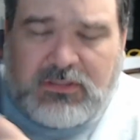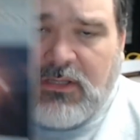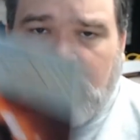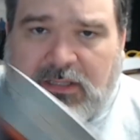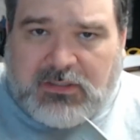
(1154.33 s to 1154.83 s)

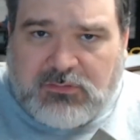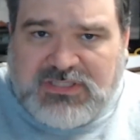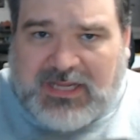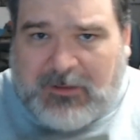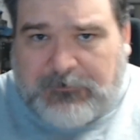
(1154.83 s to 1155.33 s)
You
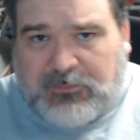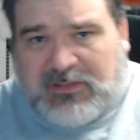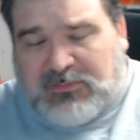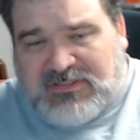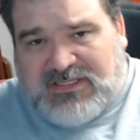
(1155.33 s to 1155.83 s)
check out
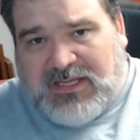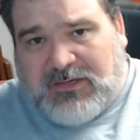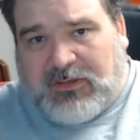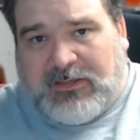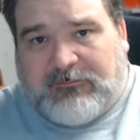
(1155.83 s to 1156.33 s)
printable
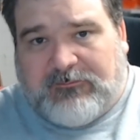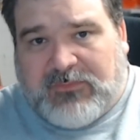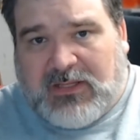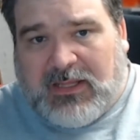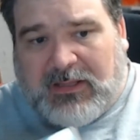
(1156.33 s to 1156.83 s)
scenery.
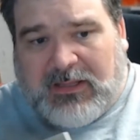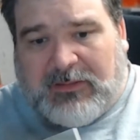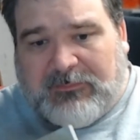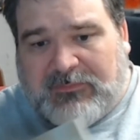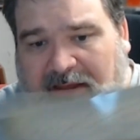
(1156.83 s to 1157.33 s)

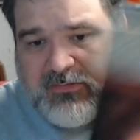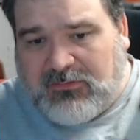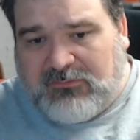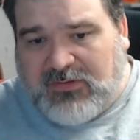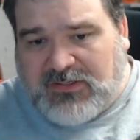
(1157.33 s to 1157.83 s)
The other
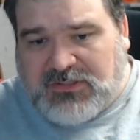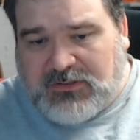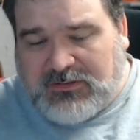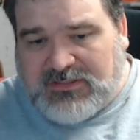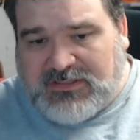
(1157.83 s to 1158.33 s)

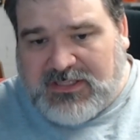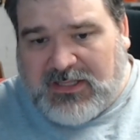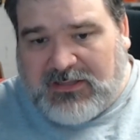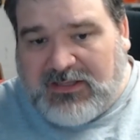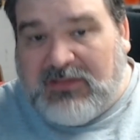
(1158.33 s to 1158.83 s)
adventure is
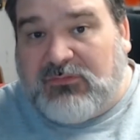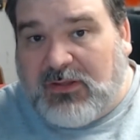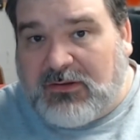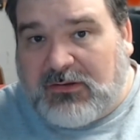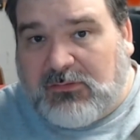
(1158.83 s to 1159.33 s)
The Evil
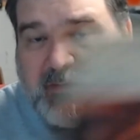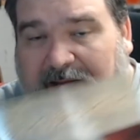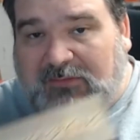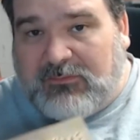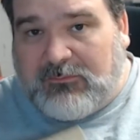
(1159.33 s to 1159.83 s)
Under
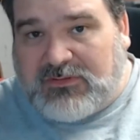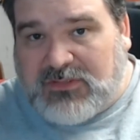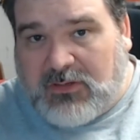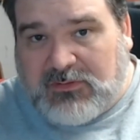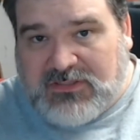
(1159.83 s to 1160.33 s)
Chlorhaven, which
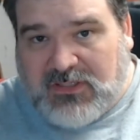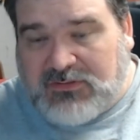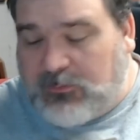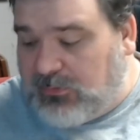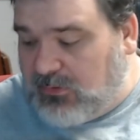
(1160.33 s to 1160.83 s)
was
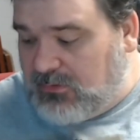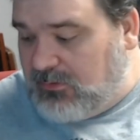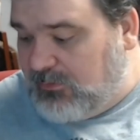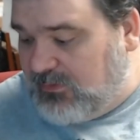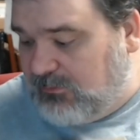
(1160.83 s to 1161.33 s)
also partnered
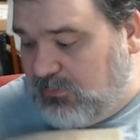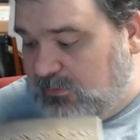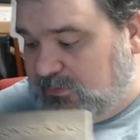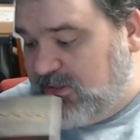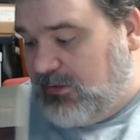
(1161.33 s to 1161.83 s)
with
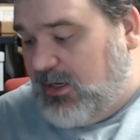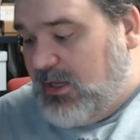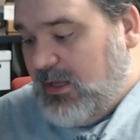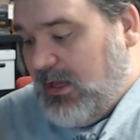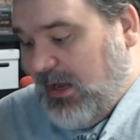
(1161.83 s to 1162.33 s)
Printable Scenery.
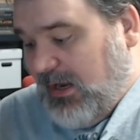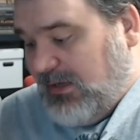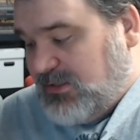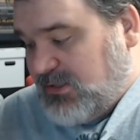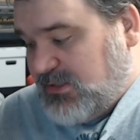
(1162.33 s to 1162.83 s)
And
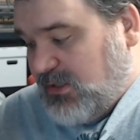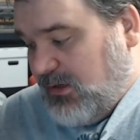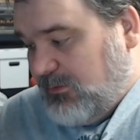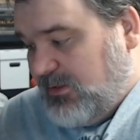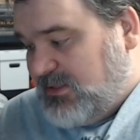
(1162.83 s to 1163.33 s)
I just
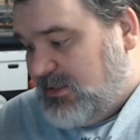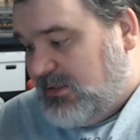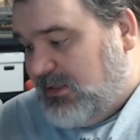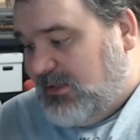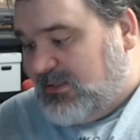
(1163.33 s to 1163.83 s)
talked
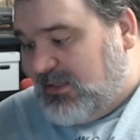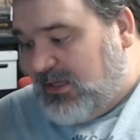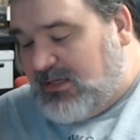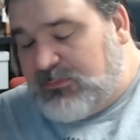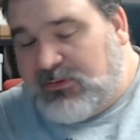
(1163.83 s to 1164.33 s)
recently to the
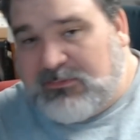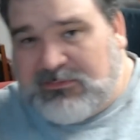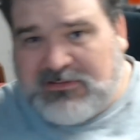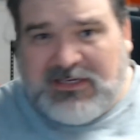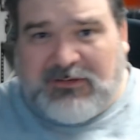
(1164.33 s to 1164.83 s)
guys at Printable
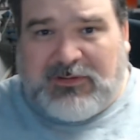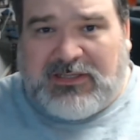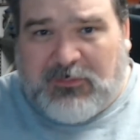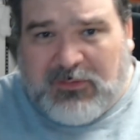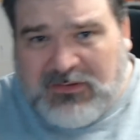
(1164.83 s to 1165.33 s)
Scenery, and
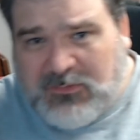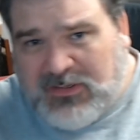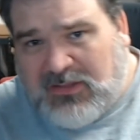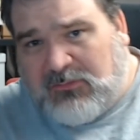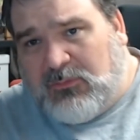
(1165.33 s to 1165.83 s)
they want to do
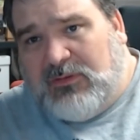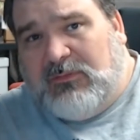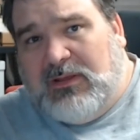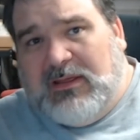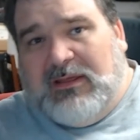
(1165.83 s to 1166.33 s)
another one
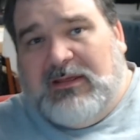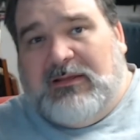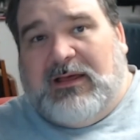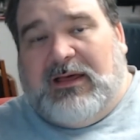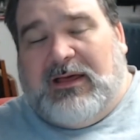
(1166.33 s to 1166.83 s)

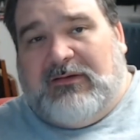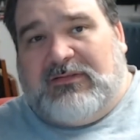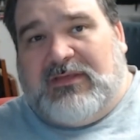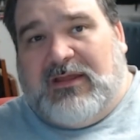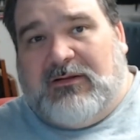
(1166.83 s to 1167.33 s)

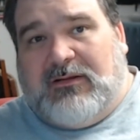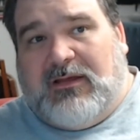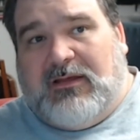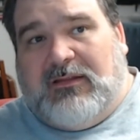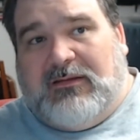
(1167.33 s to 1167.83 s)
centered
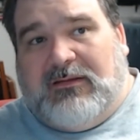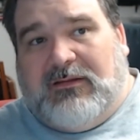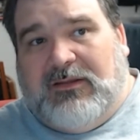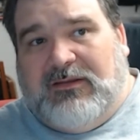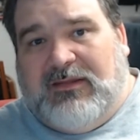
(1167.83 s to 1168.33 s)
on
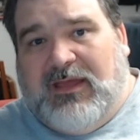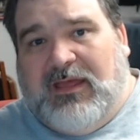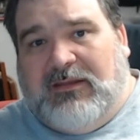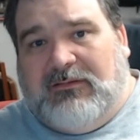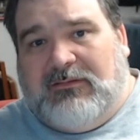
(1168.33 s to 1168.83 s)

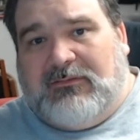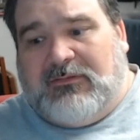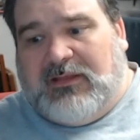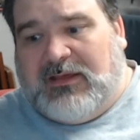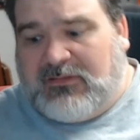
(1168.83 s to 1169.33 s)
undead. So
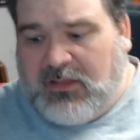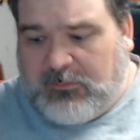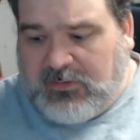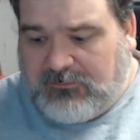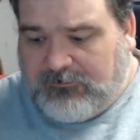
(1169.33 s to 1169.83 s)
that's coming.